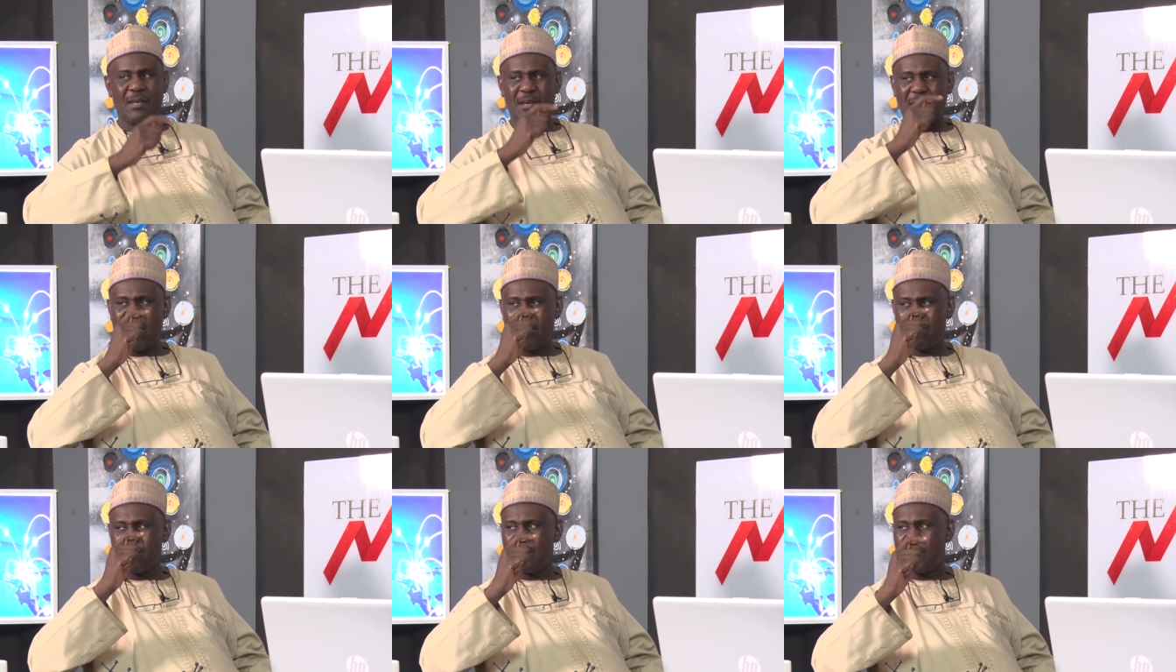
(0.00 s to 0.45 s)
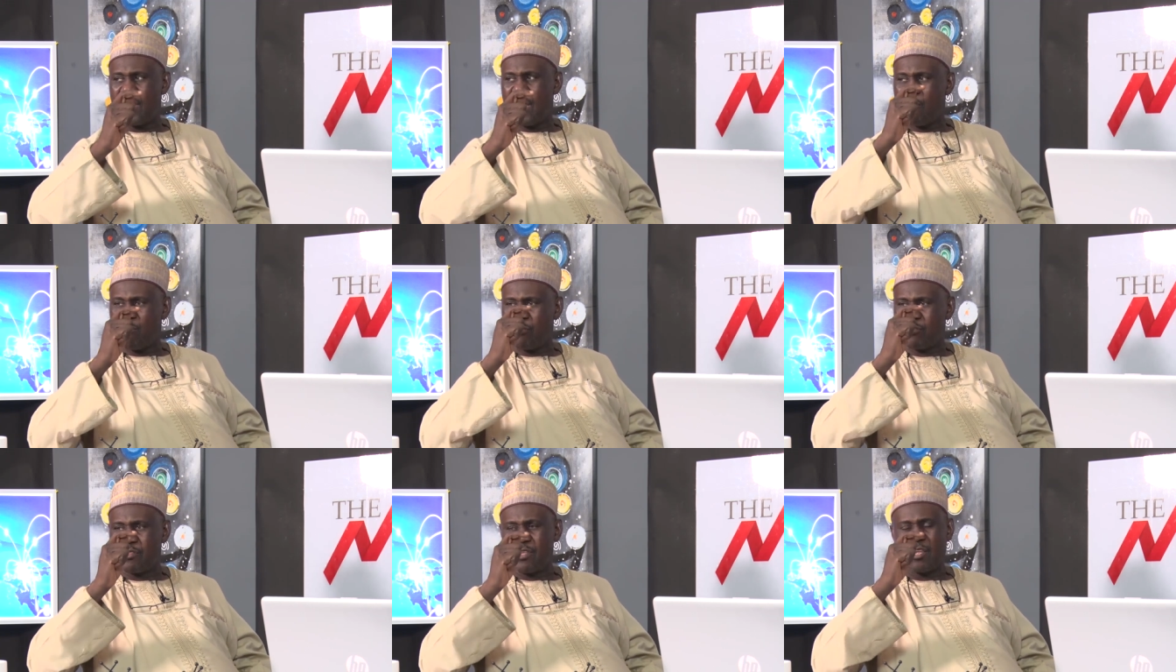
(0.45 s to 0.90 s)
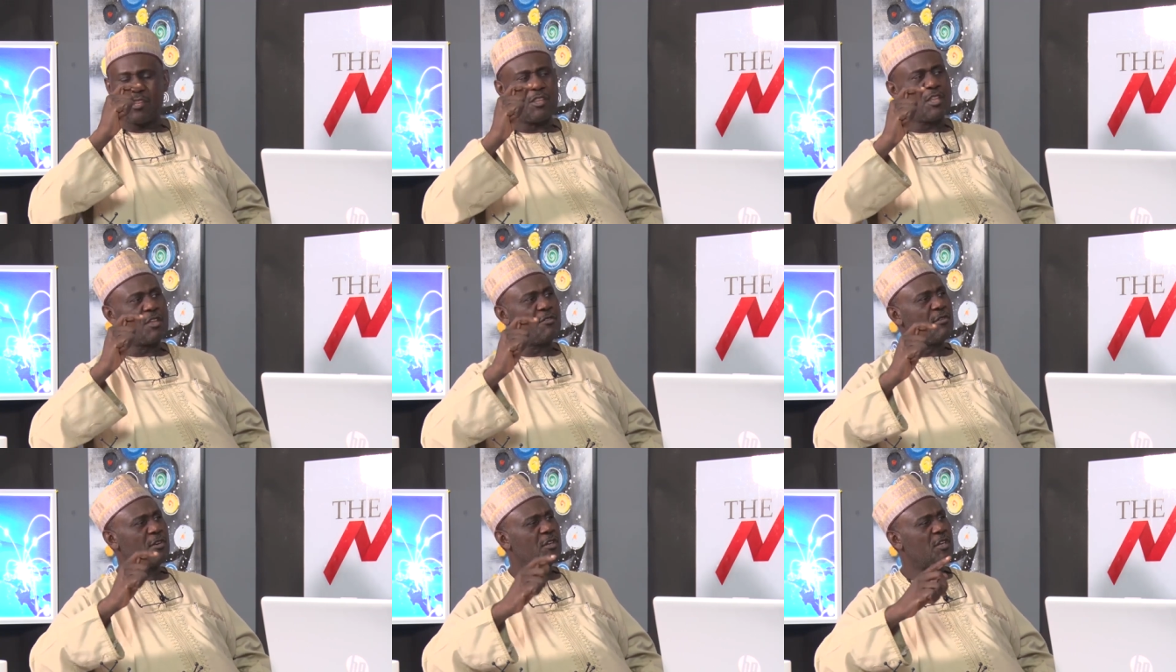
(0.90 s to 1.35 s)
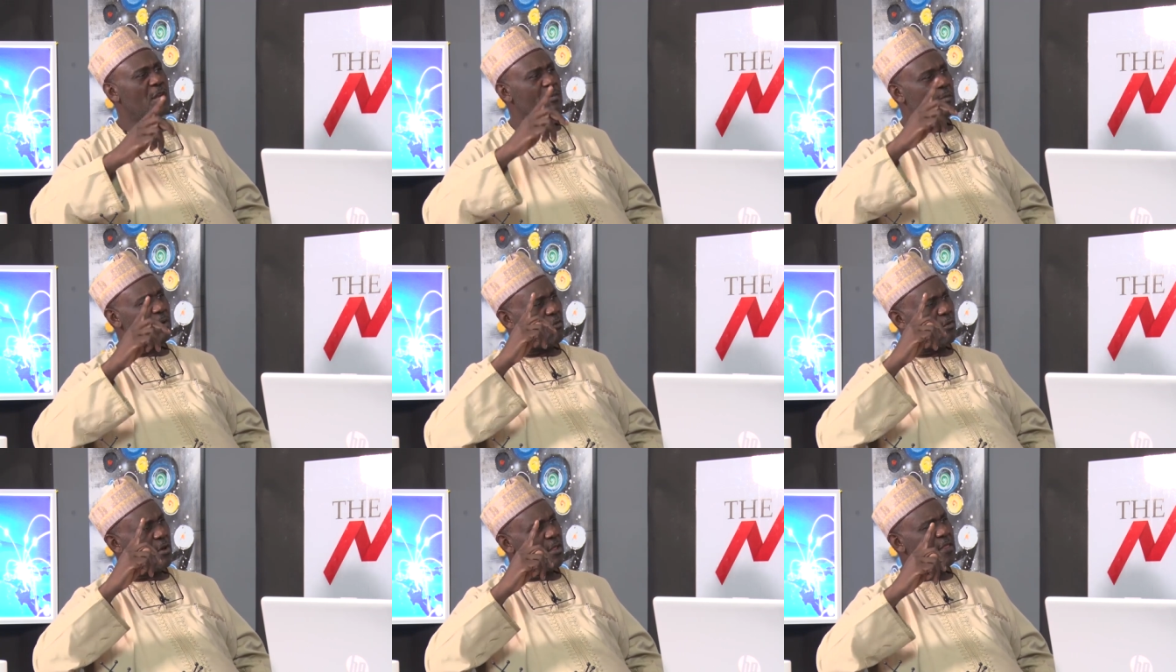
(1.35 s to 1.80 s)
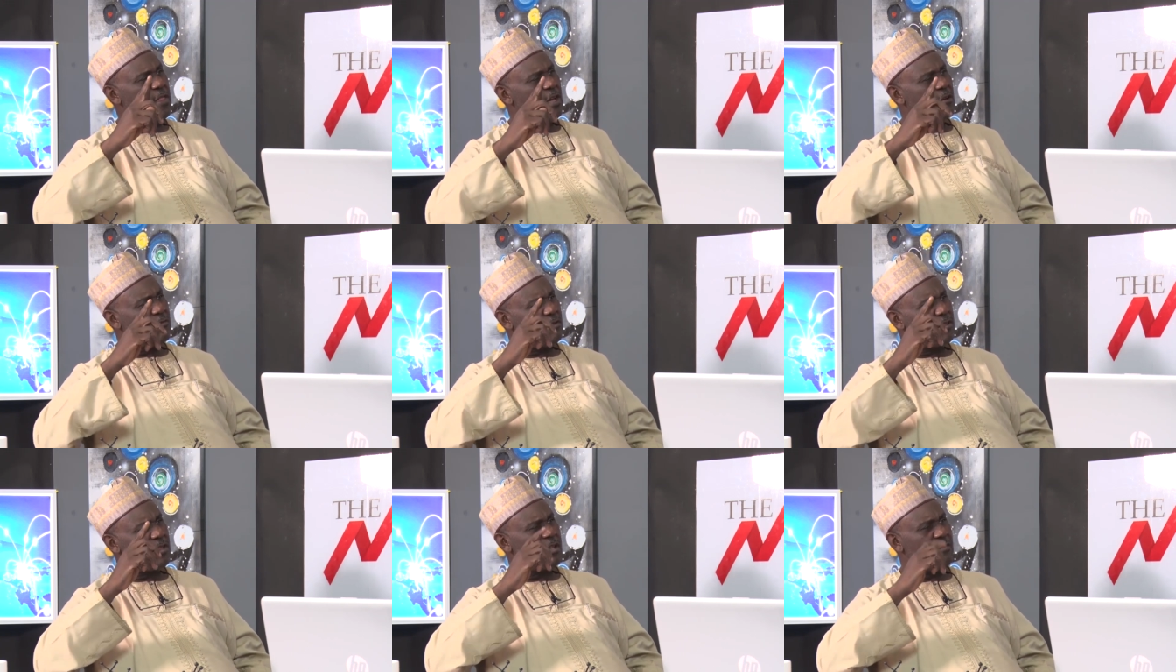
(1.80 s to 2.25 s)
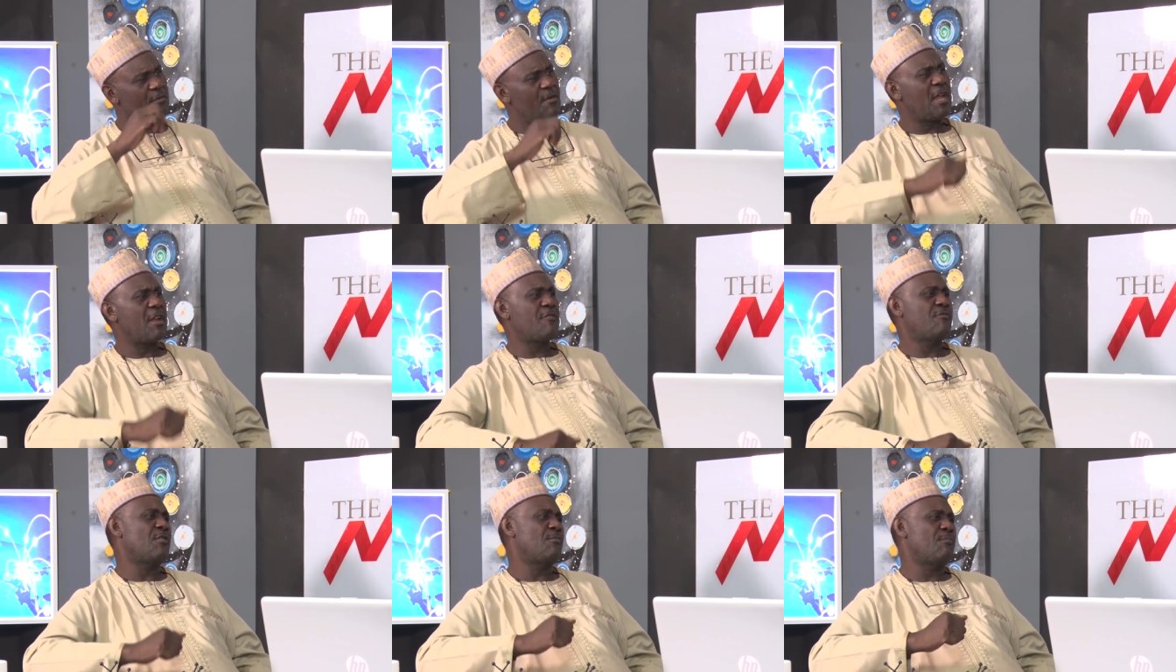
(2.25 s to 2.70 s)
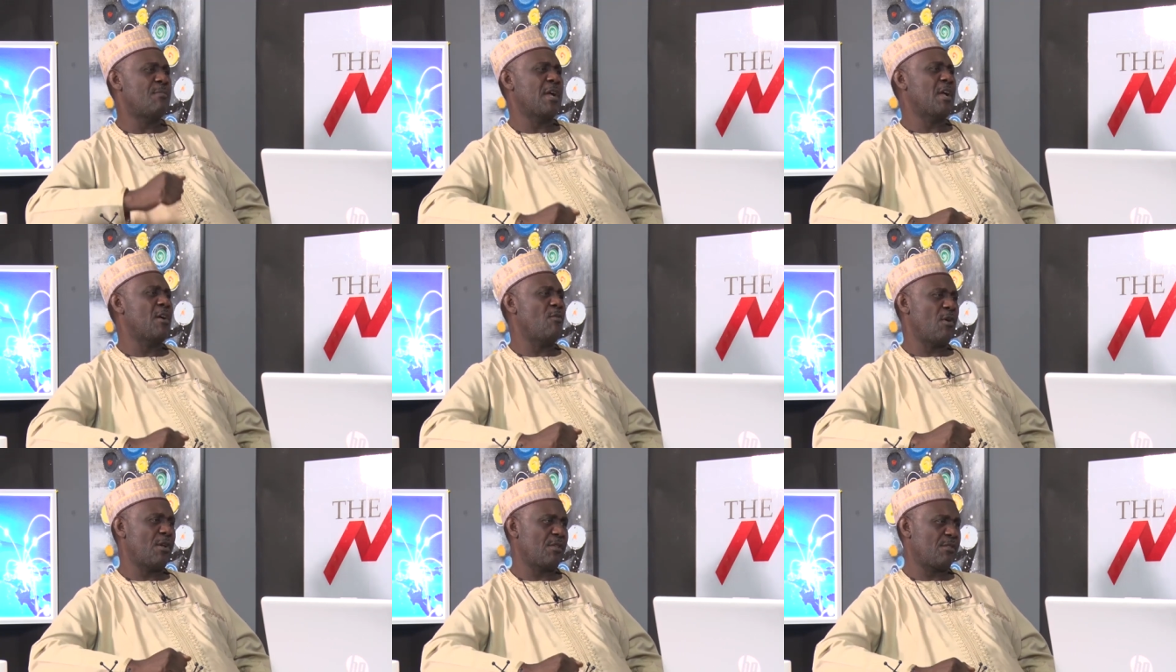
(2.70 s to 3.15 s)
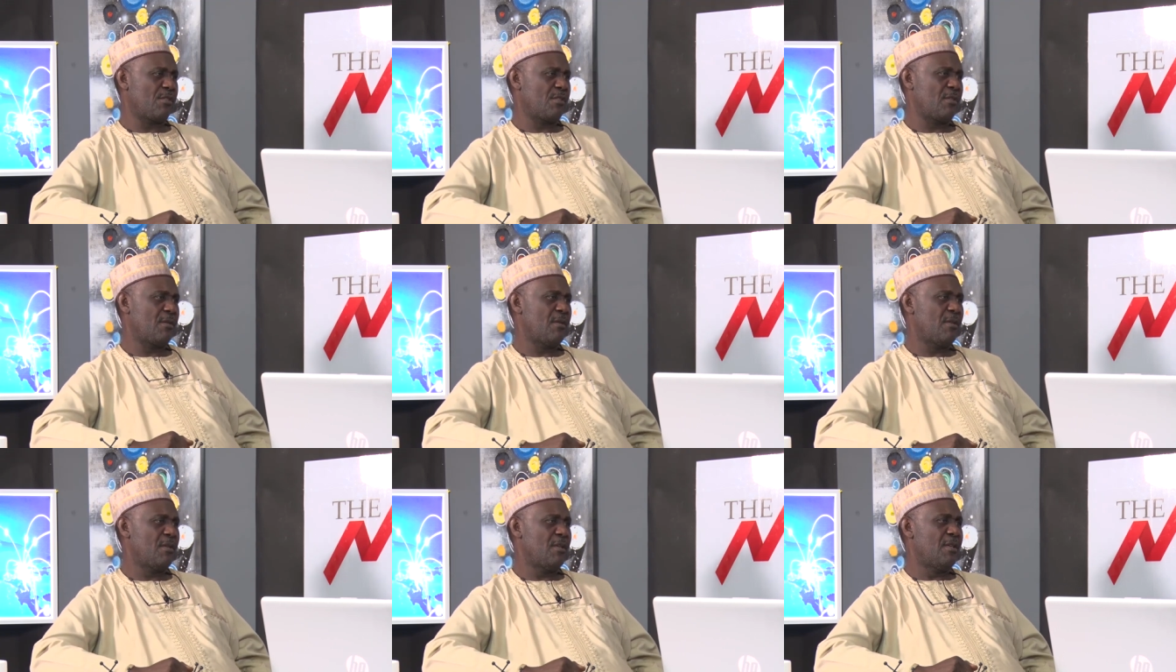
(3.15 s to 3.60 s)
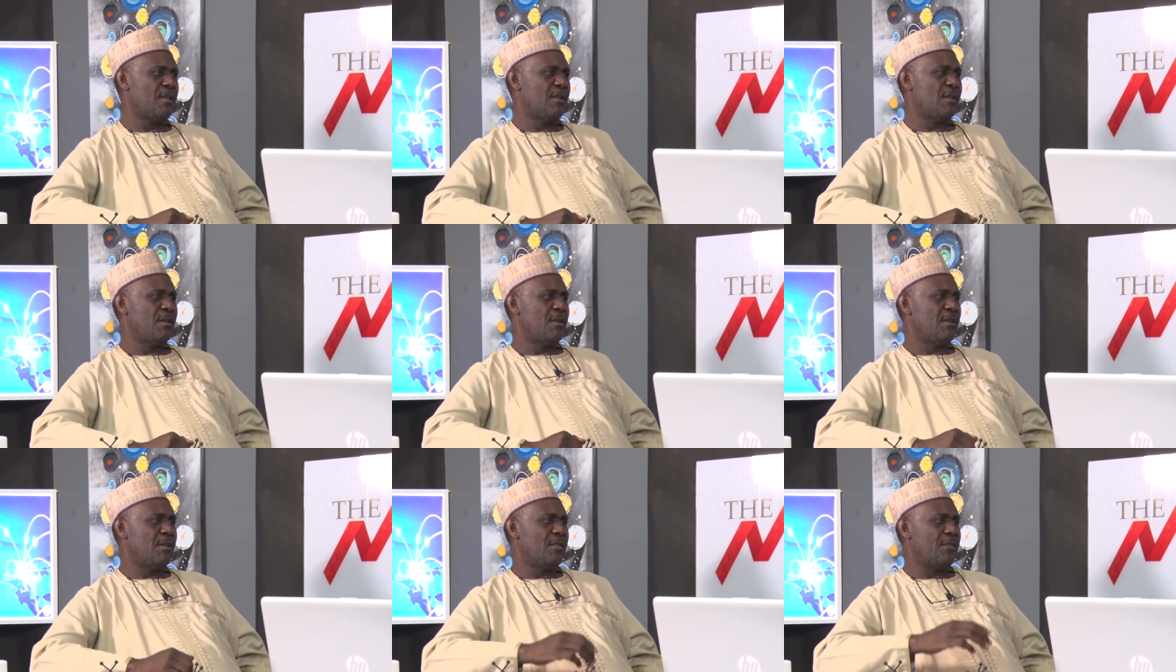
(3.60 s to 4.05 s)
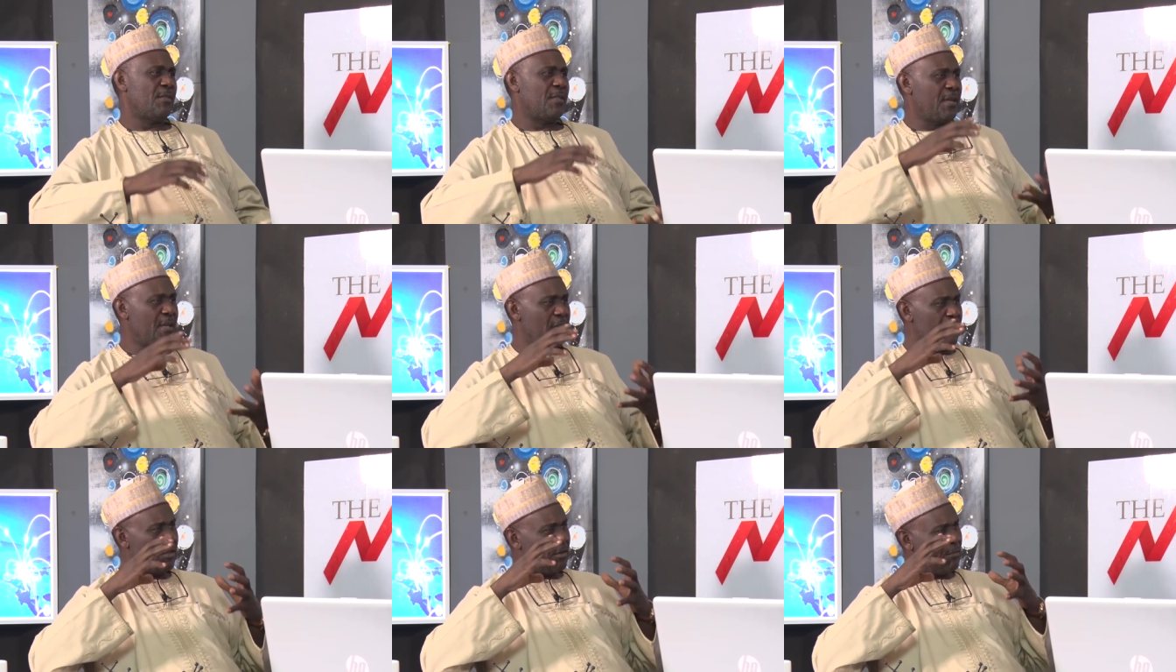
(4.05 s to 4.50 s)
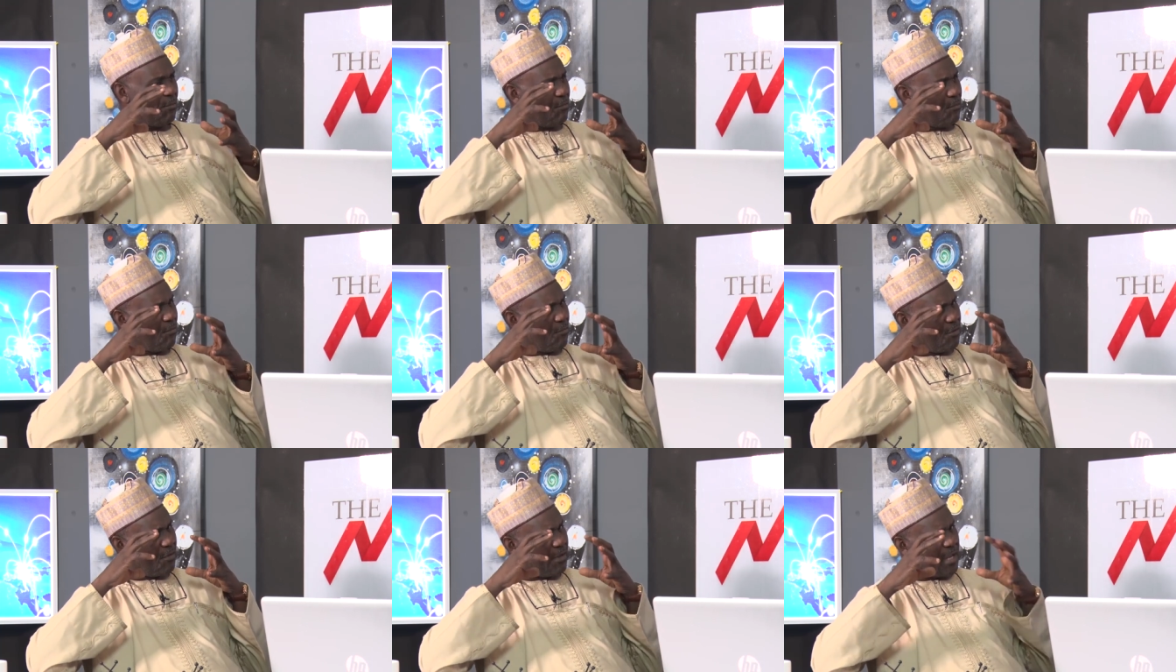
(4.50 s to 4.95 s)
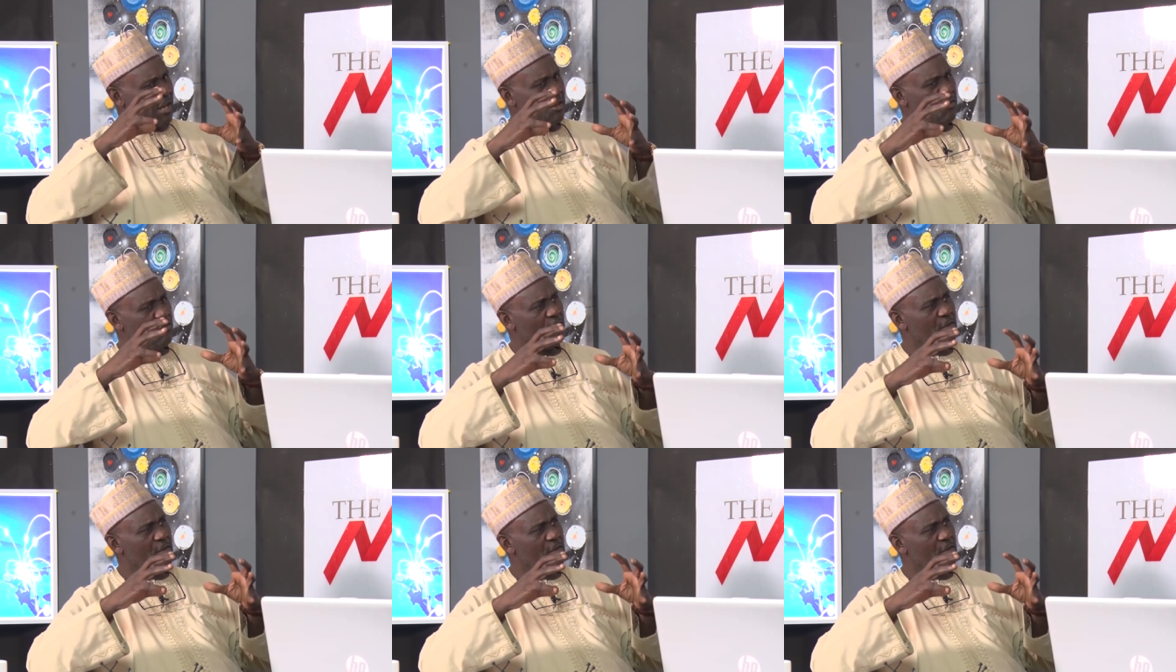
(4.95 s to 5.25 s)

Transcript: Nigeria was just generating about 1,700 megawatts. The state